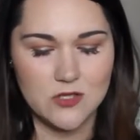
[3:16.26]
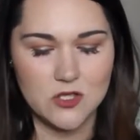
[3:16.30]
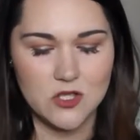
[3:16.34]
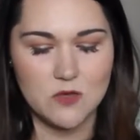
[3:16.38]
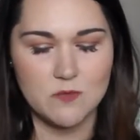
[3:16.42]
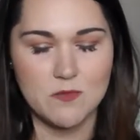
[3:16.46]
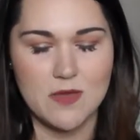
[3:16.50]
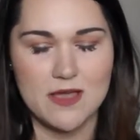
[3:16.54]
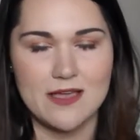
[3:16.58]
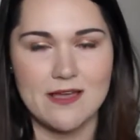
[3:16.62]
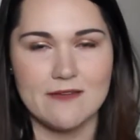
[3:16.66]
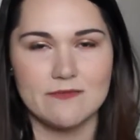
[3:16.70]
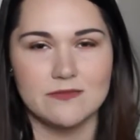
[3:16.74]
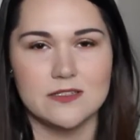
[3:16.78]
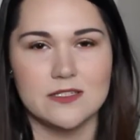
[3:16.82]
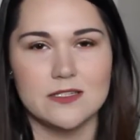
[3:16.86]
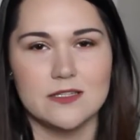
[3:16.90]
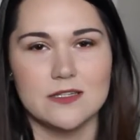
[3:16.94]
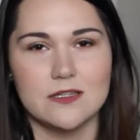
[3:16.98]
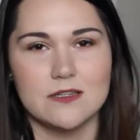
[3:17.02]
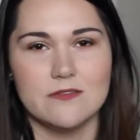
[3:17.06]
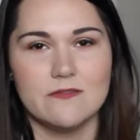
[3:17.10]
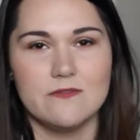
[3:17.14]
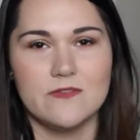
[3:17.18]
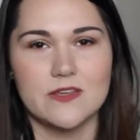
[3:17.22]
you might have
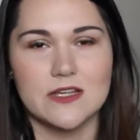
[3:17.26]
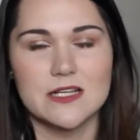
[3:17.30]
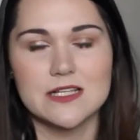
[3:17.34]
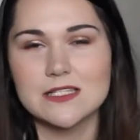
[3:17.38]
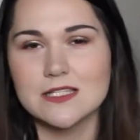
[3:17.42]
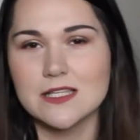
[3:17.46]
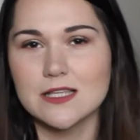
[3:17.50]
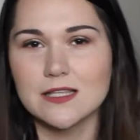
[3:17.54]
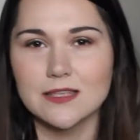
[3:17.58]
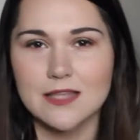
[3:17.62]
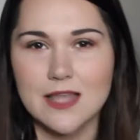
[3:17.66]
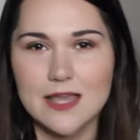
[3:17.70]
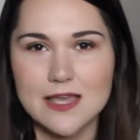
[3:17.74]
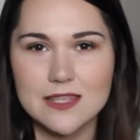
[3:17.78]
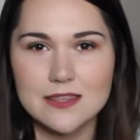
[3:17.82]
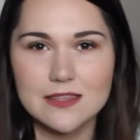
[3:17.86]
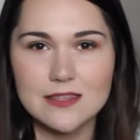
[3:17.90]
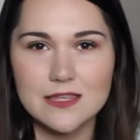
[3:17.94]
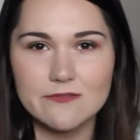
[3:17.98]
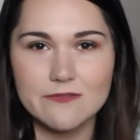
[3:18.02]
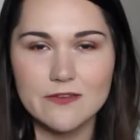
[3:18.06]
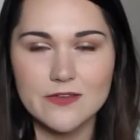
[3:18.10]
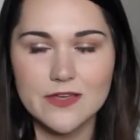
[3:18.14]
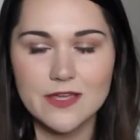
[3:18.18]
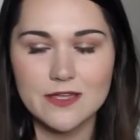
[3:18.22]
to fix the length
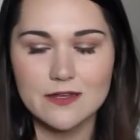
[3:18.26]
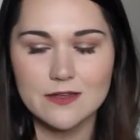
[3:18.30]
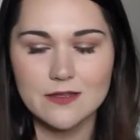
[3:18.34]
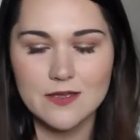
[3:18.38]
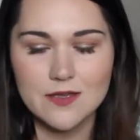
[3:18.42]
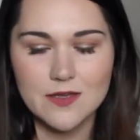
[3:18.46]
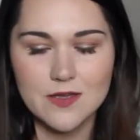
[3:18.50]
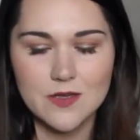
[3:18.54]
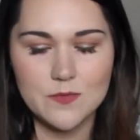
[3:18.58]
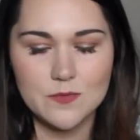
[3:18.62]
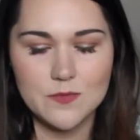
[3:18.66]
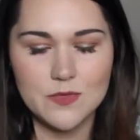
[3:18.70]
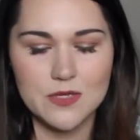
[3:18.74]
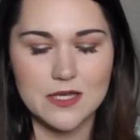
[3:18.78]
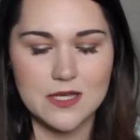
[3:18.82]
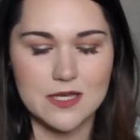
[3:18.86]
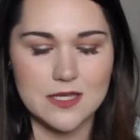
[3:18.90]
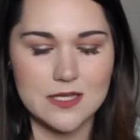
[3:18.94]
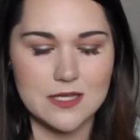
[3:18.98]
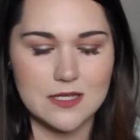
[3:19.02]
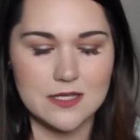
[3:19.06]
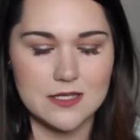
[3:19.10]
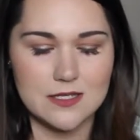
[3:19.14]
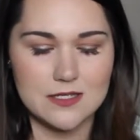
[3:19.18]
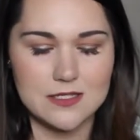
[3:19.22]
of it
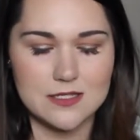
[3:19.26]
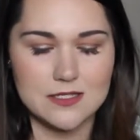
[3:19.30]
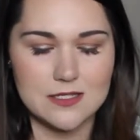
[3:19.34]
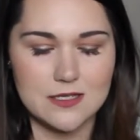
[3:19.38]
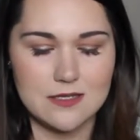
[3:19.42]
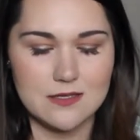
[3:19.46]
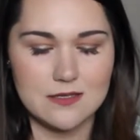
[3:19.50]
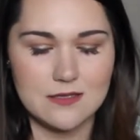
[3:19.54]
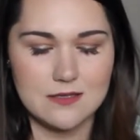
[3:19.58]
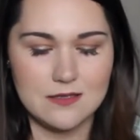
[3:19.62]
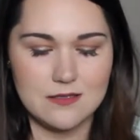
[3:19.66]
because